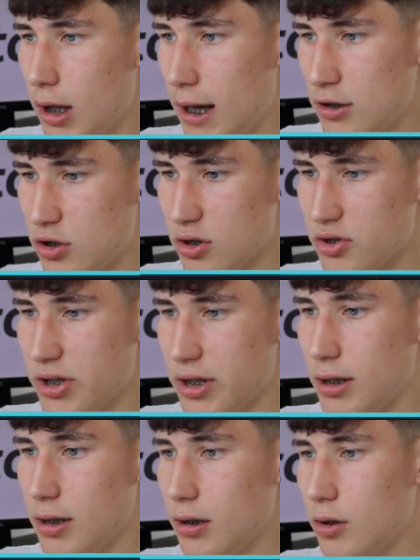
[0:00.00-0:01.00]
As you can see
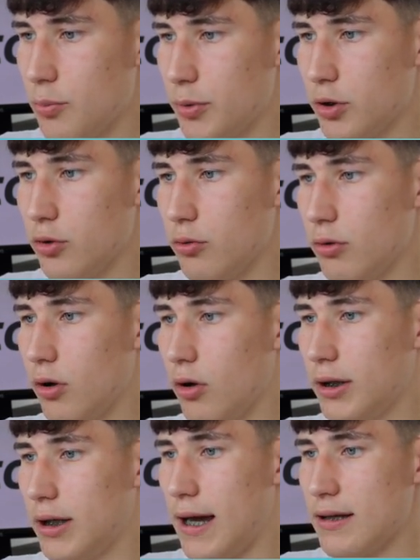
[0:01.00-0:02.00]
here, the blue
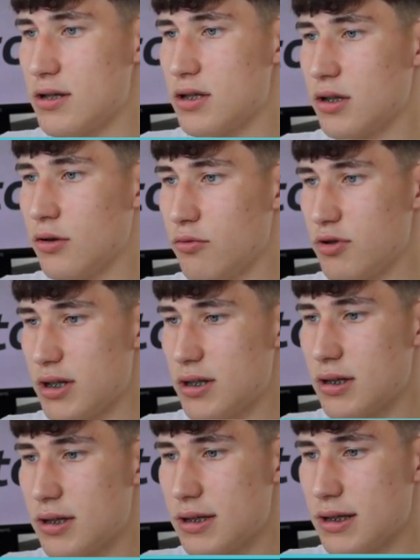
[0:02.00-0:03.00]
line as the
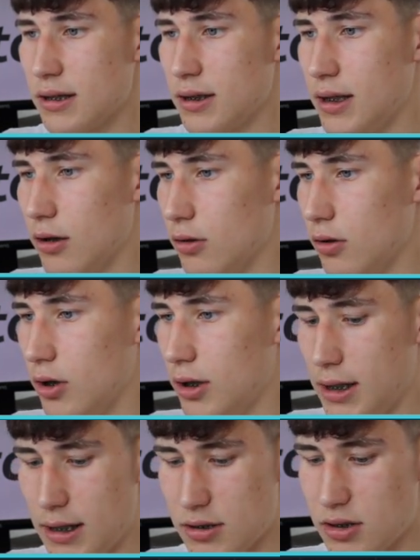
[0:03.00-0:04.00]
resistance and the yellow line
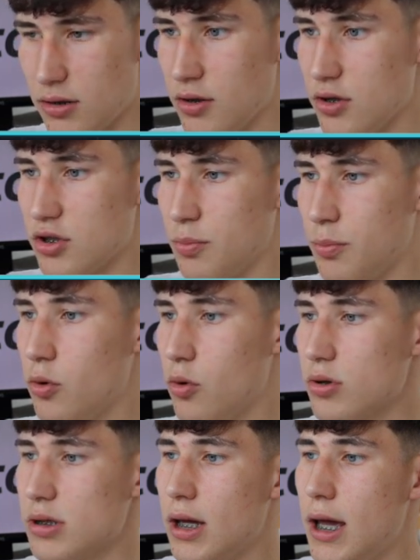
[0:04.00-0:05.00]
as the
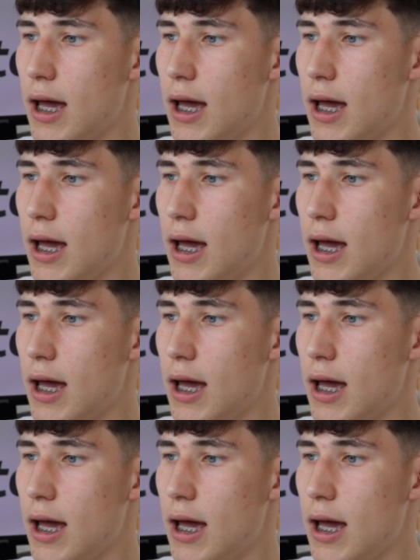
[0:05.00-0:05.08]
support,